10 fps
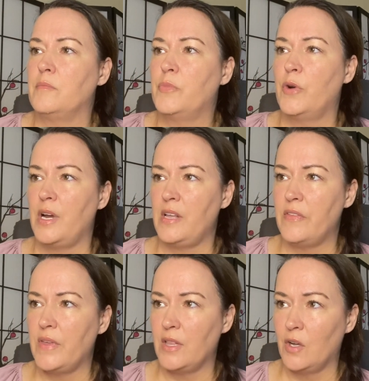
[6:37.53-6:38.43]
Pray
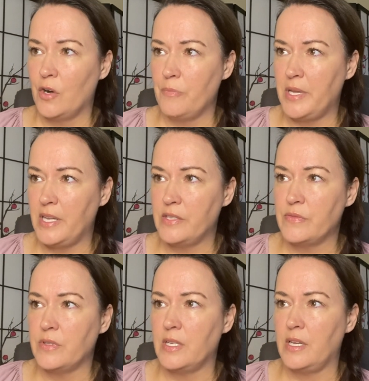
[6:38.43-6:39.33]
that they learn
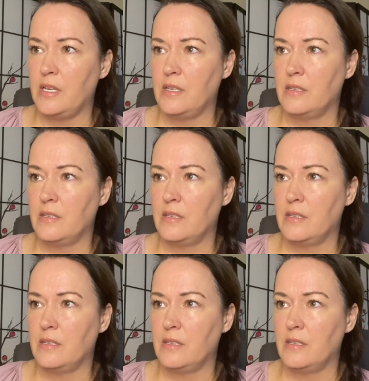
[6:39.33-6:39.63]
peacefully.